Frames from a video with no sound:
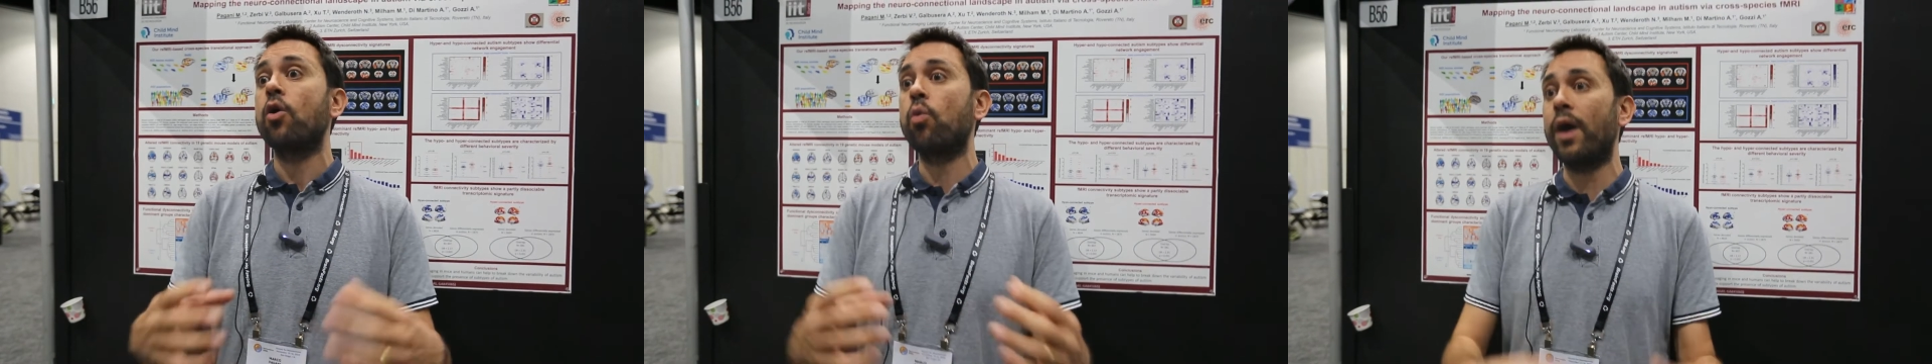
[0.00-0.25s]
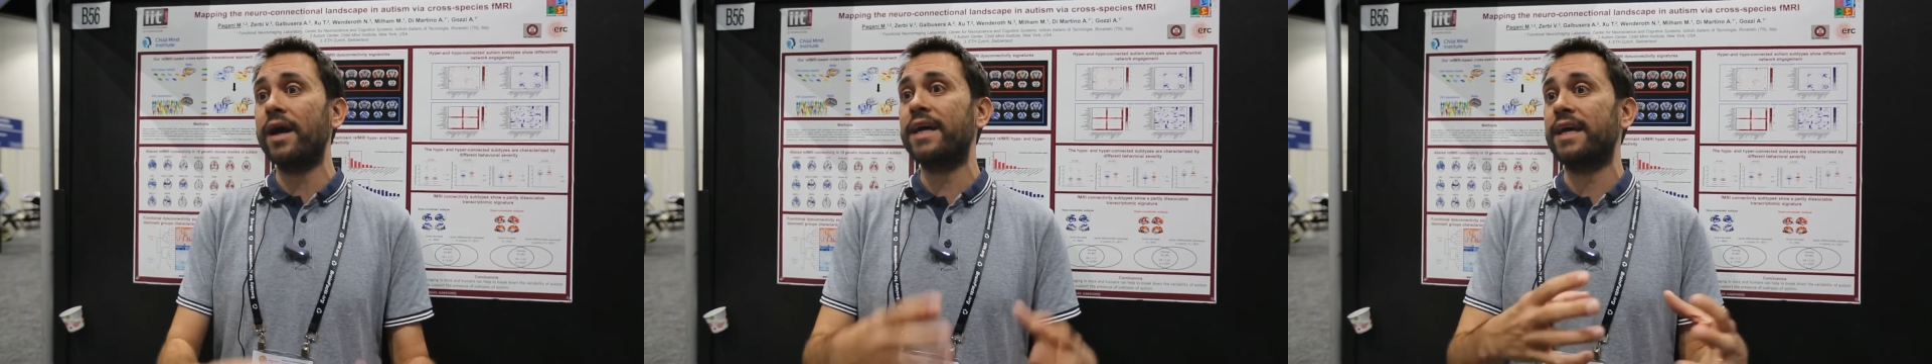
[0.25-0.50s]

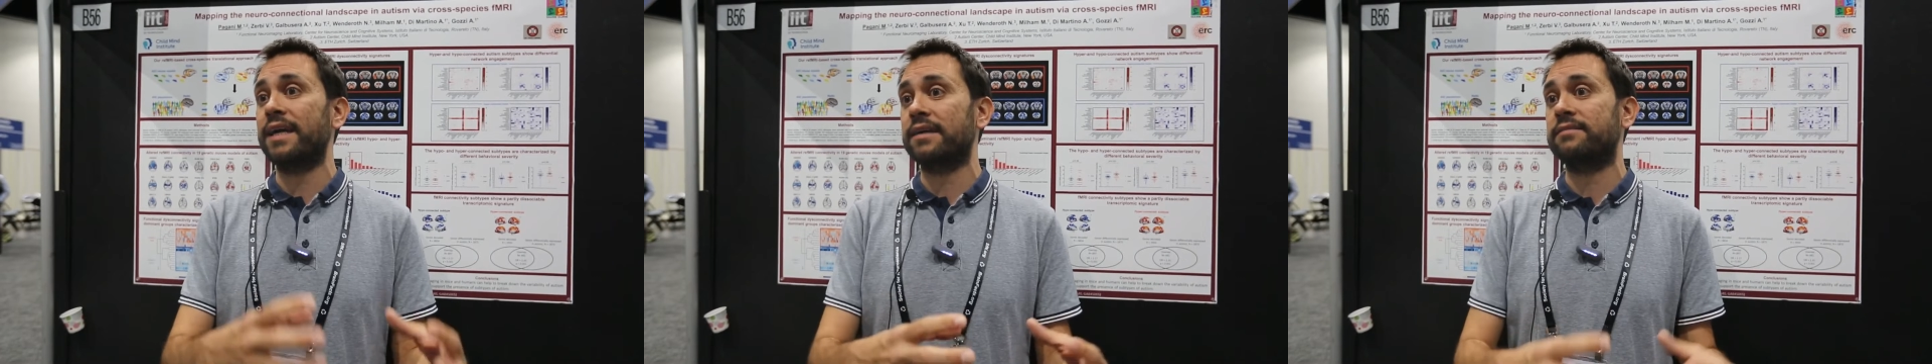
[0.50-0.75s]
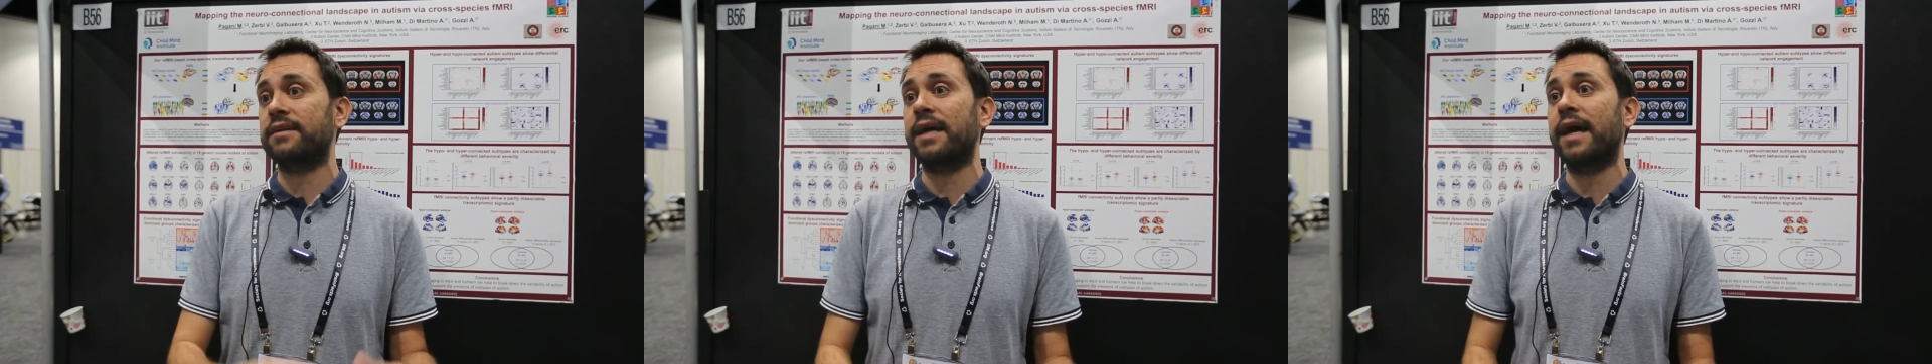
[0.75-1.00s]
one
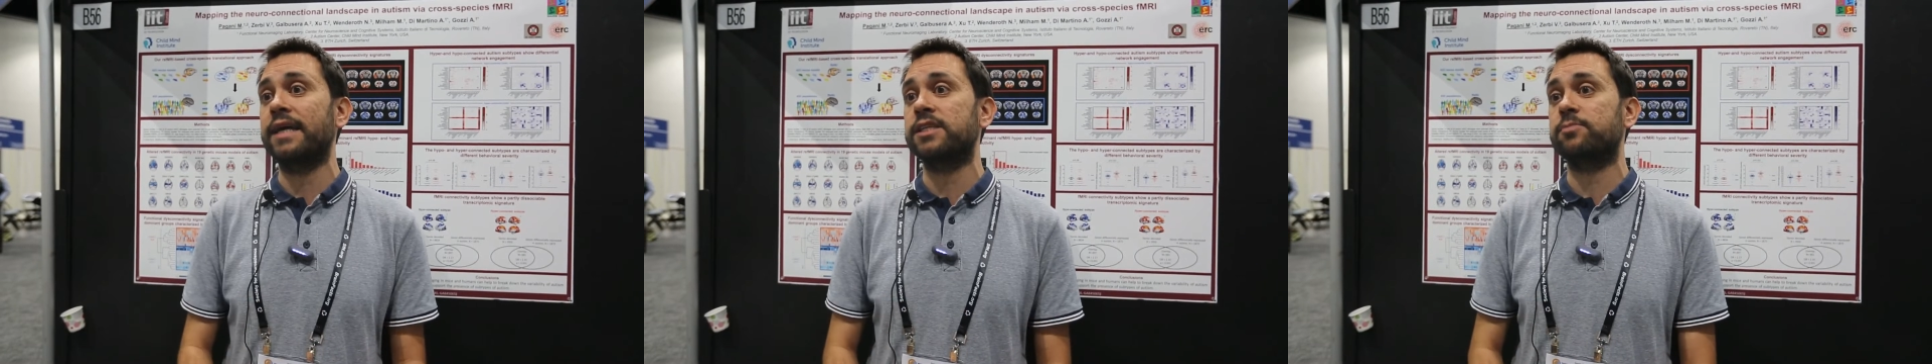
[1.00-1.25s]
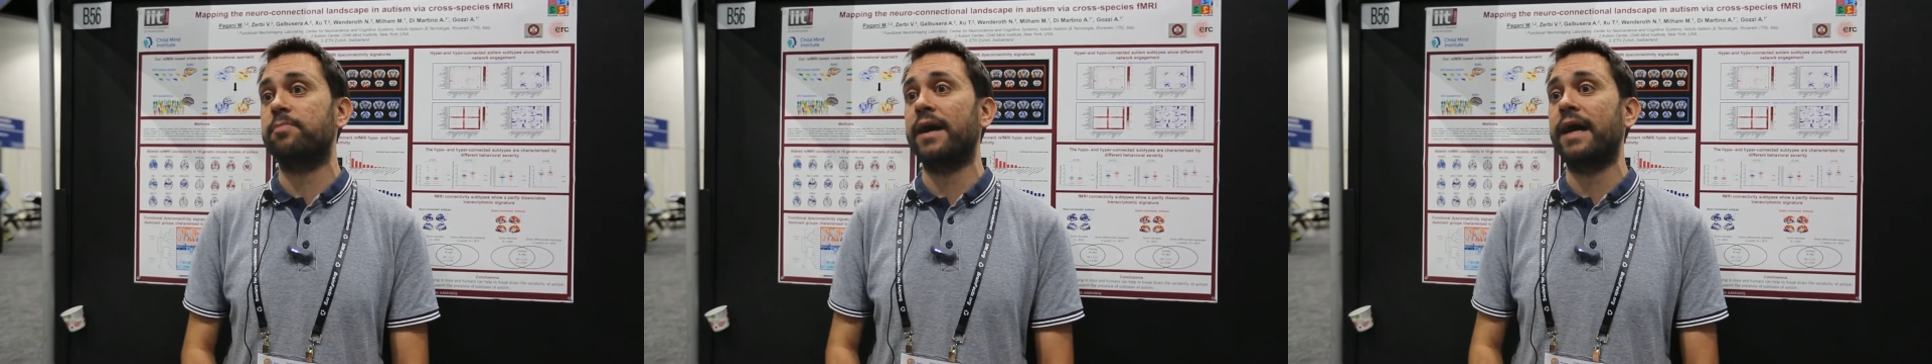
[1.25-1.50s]

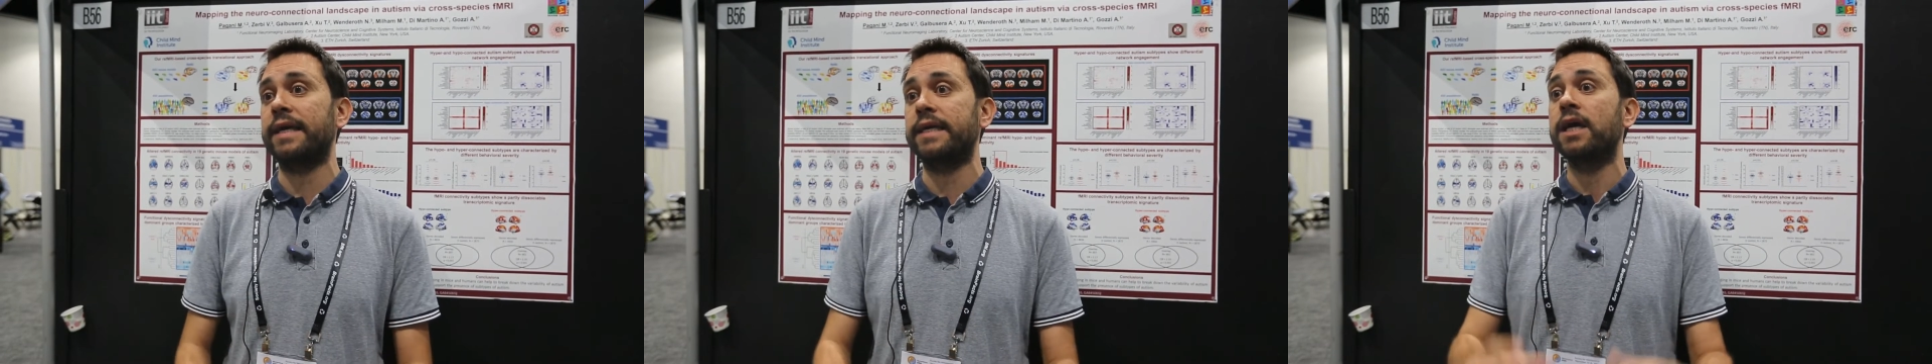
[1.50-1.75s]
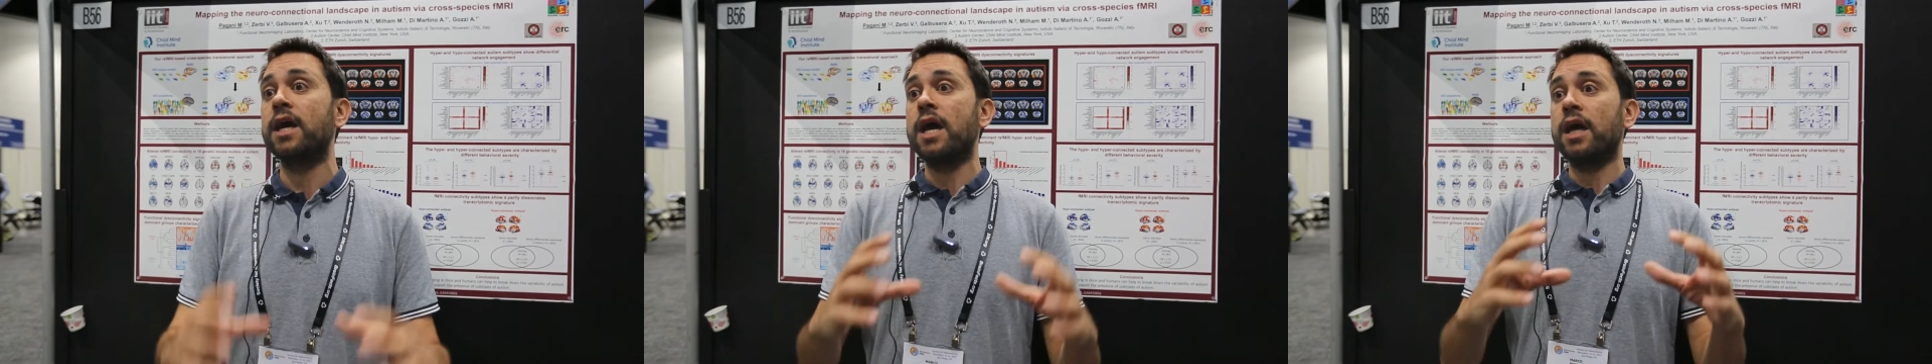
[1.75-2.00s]
characterized by